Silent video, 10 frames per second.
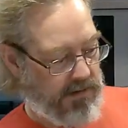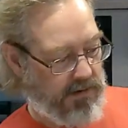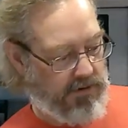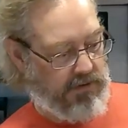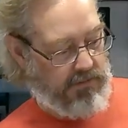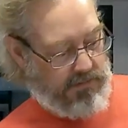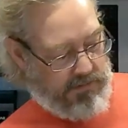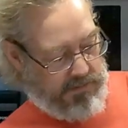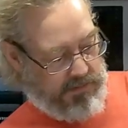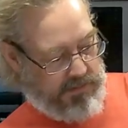there we go.
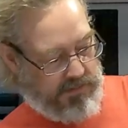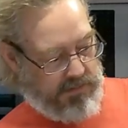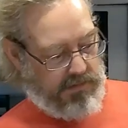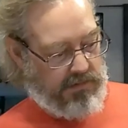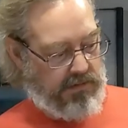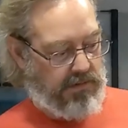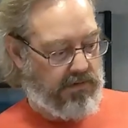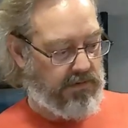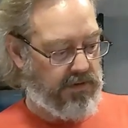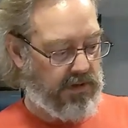I
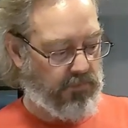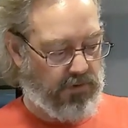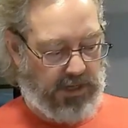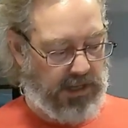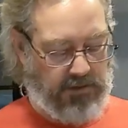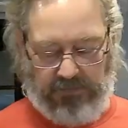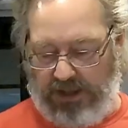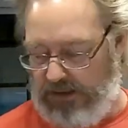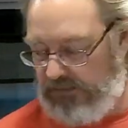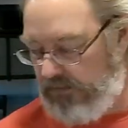think I'm running out of
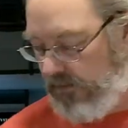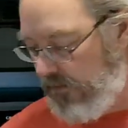gas.